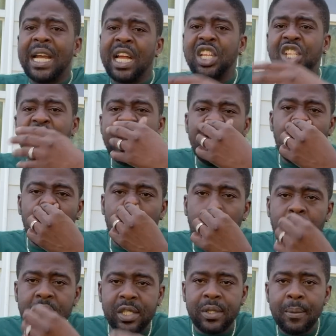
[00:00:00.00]
jail
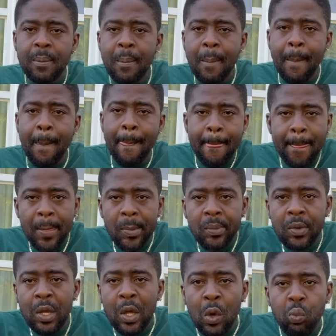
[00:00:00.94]
house.
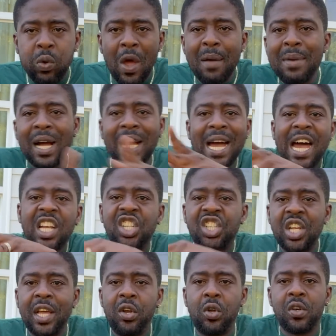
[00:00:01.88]
Where my God
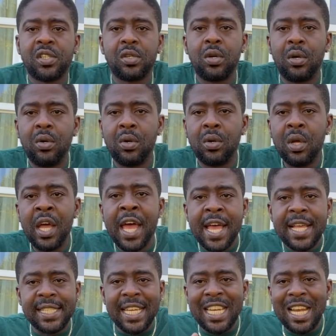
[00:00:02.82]
jail house go do?
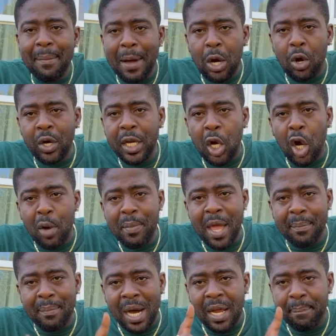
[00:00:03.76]
Is either my God go make
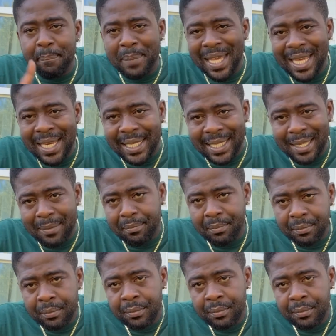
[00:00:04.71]
man beat him?